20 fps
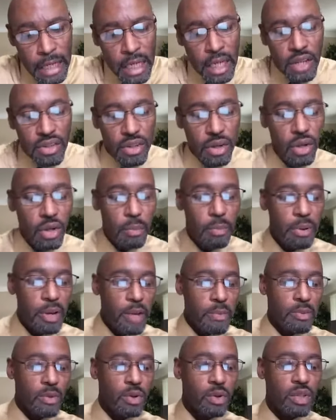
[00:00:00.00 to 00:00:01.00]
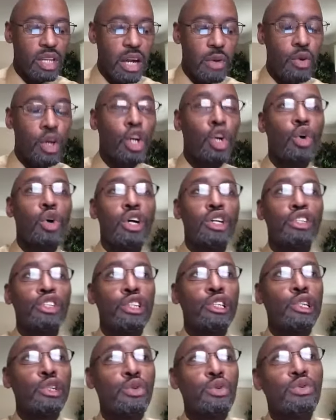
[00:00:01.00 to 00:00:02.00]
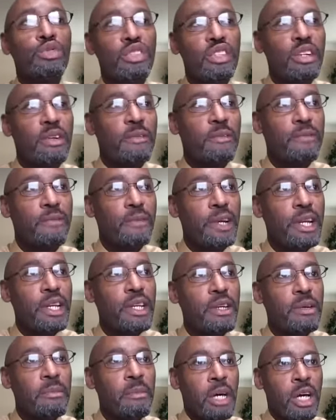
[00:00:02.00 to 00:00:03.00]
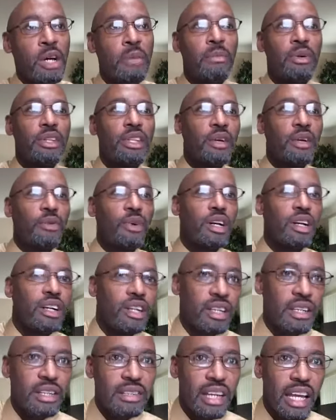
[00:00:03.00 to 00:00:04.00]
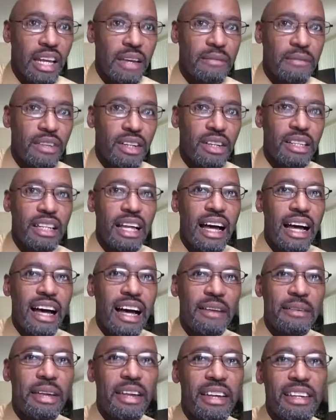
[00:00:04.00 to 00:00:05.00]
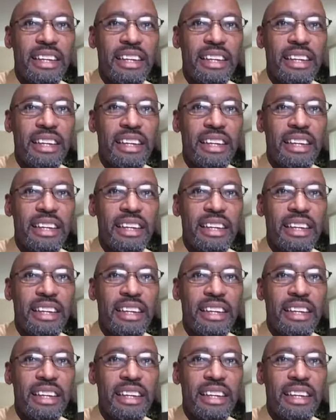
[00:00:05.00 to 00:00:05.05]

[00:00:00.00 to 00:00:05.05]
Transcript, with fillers: So the people, they were going to lose their freedom, but they were going to save their lives.